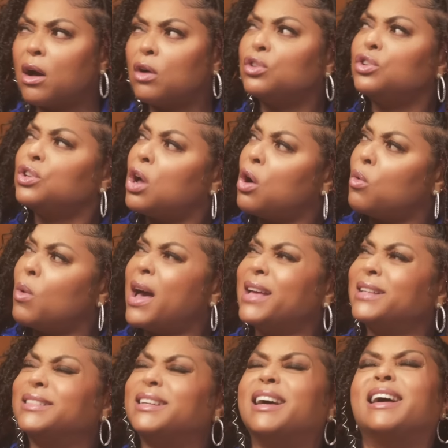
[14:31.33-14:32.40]
go, you know
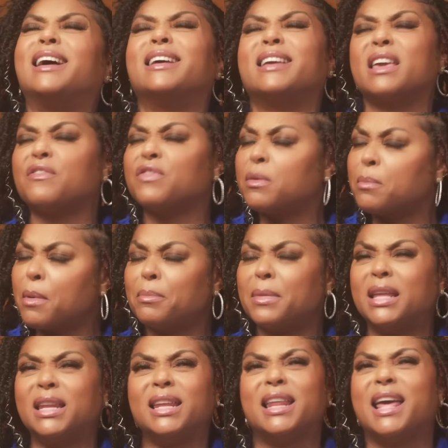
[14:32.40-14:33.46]
what? Give them a
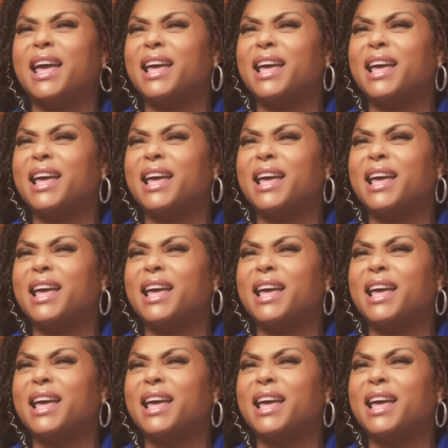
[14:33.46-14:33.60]
minute.